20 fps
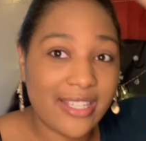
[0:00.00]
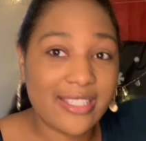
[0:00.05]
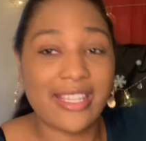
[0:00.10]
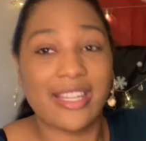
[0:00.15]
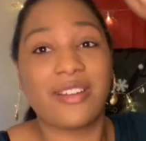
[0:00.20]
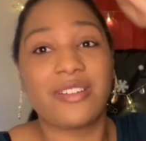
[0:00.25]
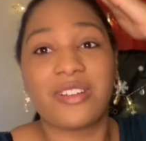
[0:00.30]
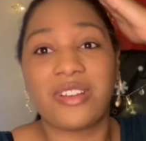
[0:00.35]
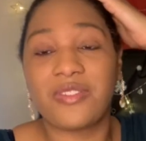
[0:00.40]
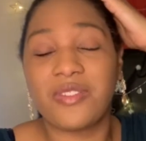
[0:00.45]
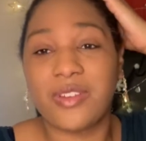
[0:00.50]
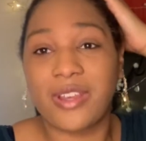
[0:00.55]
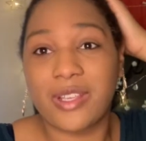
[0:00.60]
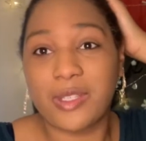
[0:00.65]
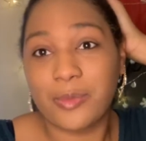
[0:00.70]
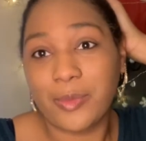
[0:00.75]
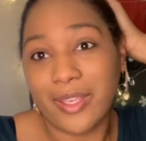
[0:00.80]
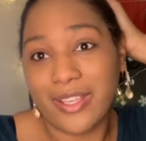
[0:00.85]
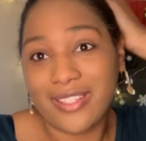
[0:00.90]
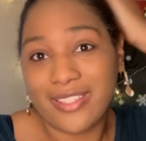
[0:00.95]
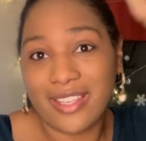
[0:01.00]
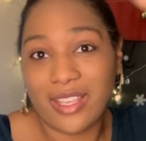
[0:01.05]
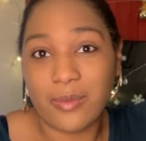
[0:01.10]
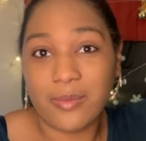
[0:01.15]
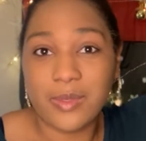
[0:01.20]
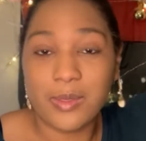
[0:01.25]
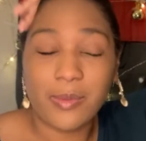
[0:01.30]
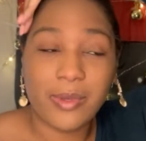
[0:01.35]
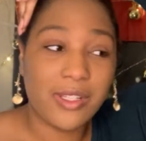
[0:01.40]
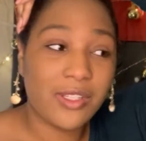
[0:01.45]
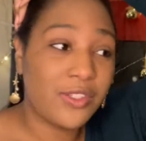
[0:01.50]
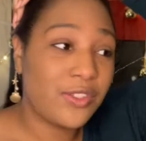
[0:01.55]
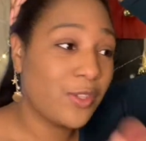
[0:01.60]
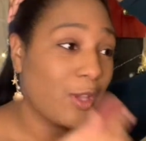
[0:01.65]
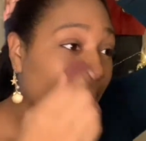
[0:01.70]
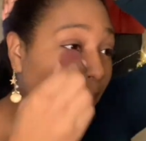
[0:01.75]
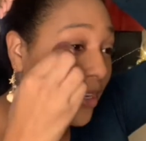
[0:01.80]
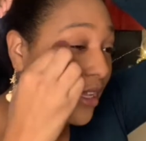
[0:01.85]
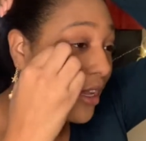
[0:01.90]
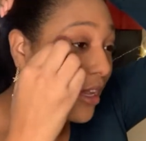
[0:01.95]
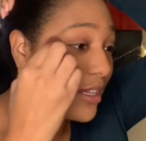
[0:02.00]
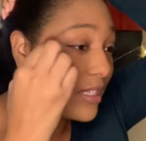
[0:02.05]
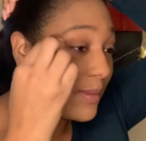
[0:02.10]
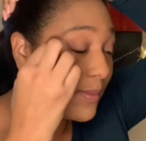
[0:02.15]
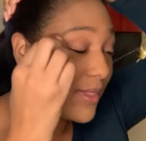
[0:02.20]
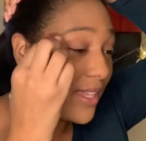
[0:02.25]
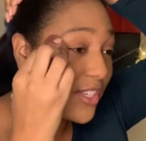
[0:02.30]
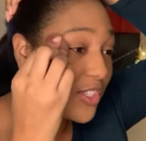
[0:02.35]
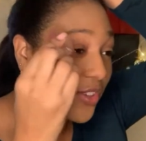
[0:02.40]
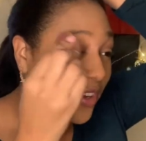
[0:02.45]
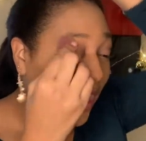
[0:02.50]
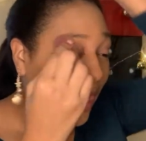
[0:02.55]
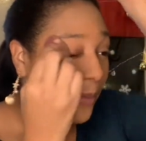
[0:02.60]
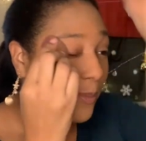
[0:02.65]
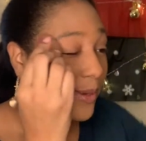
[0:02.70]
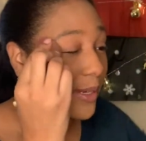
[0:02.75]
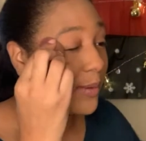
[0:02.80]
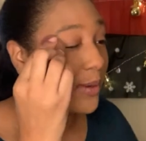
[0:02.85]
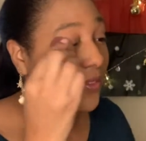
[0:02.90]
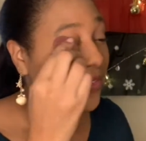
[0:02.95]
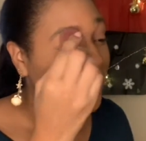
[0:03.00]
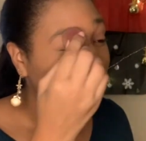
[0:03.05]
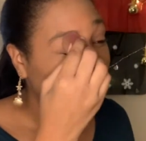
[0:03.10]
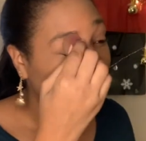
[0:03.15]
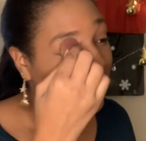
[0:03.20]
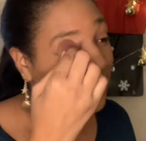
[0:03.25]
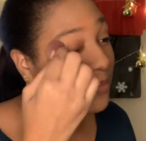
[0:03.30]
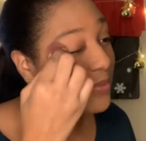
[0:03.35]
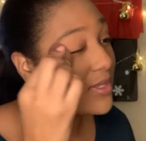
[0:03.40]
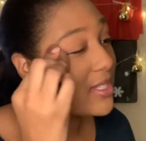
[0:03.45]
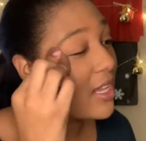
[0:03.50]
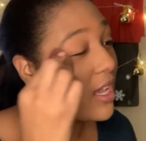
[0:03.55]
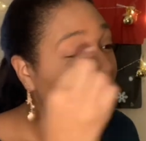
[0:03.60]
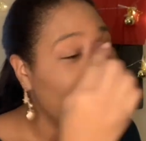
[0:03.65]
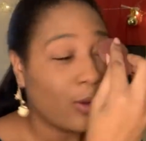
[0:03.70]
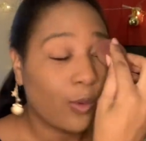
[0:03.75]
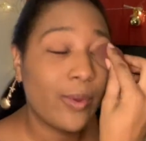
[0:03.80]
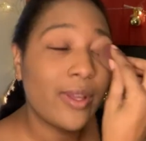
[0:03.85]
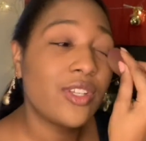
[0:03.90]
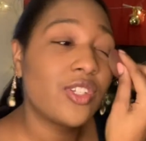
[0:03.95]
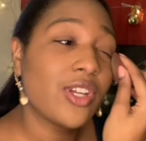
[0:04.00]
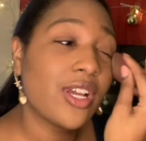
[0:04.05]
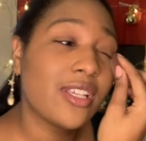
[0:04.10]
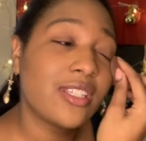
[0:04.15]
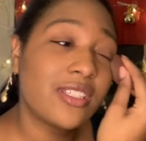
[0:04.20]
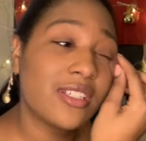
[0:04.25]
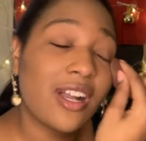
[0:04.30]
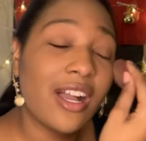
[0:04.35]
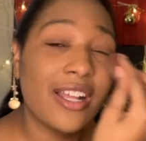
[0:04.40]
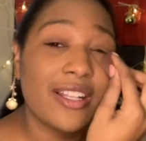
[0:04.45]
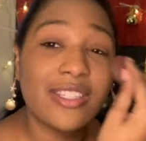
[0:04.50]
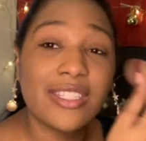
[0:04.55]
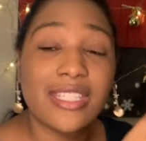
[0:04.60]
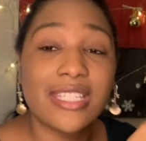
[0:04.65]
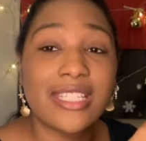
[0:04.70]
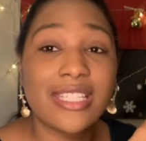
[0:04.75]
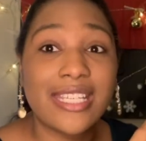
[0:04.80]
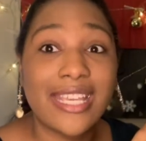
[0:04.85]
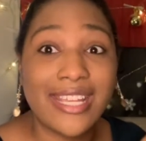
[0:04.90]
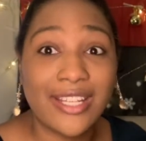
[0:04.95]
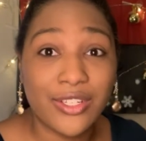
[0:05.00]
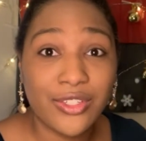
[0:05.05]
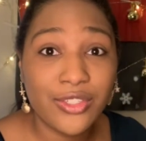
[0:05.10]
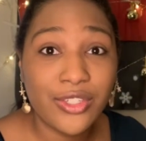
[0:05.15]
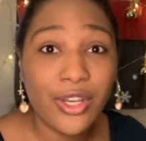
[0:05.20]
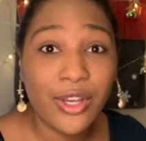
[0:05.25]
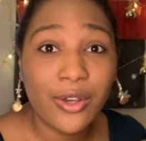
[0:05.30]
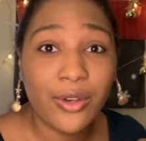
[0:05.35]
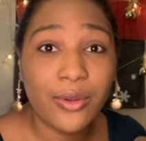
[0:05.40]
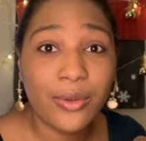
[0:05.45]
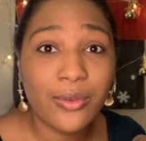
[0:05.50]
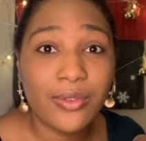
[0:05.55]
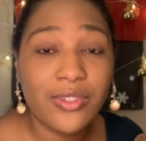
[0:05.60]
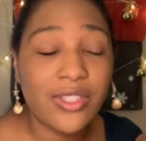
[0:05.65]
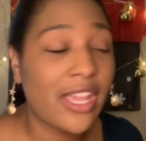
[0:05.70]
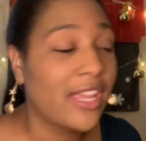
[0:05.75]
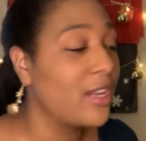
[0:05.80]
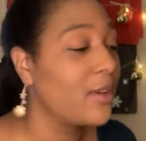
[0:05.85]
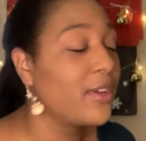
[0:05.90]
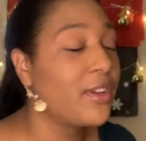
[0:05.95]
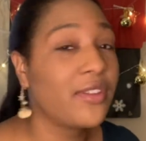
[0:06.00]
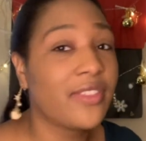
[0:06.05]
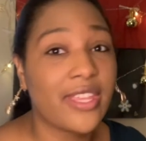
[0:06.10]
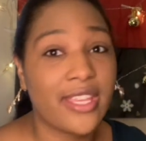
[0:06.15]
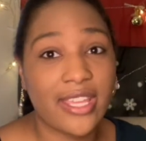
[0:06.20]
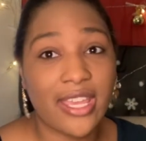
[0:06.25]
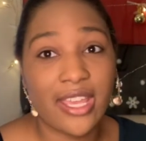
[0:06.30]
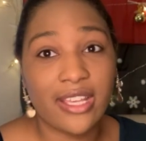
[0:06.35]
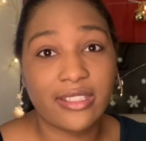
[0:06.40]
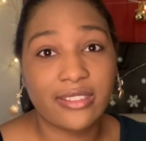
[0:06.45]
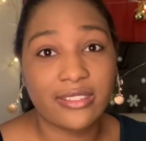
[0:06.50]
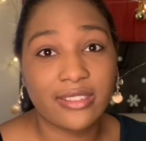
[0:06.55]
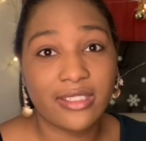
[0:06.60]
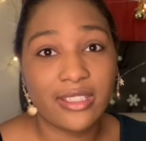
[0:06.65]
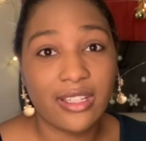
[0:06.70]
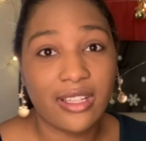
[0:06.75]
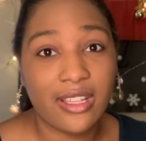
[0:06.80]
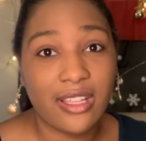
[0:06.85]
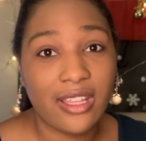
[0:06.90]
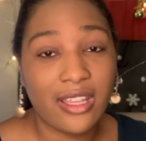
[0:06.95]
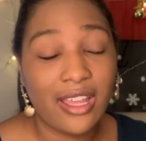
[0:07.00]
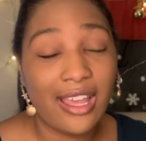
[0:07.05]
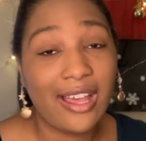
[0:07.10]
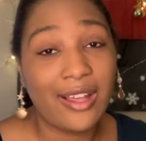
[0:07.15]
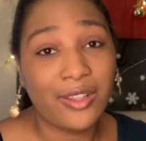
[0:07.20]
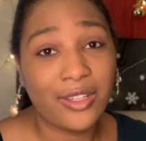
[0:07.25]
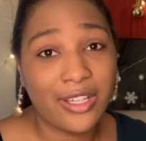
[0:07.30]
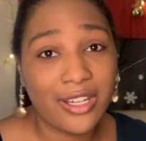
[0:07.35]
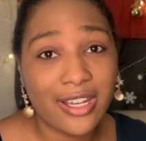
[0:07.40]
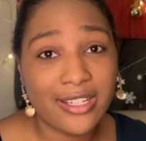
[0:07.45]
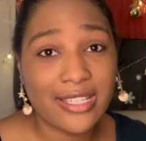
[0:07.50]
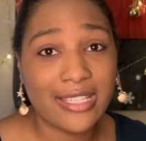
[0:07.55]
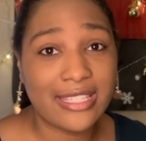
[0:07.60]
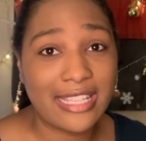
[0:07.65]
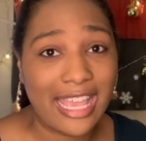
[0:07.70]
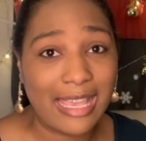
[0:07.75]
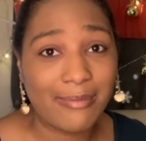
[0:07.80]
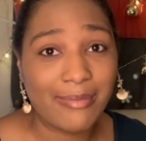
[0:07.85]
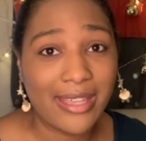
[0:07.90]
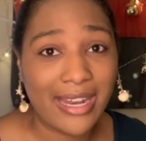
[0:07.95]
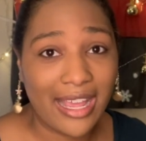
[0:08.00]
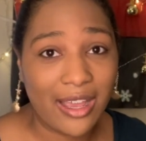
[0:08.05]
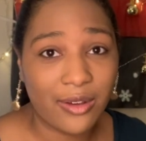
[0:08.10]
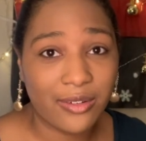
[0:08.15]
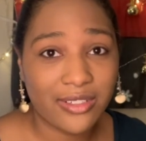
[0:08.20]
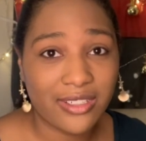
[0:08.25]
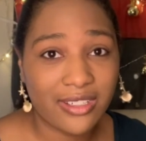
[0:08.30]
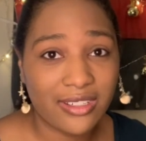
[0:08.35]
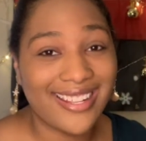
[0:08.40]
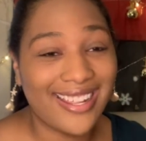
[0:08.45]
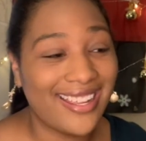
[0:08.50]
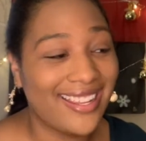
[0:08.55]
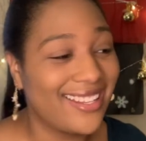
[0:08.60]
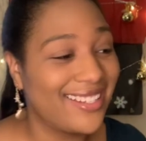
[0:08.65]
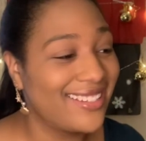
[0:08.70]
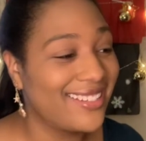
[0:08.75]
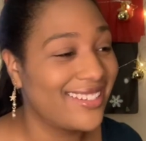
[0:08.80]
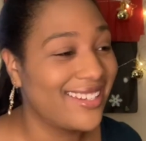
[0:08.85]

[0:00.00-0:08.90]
don't know if you guys play Sims, but so many awesome things are happening with Sims. We just got skin tones. I know what you're thinking, how long has this game been out? And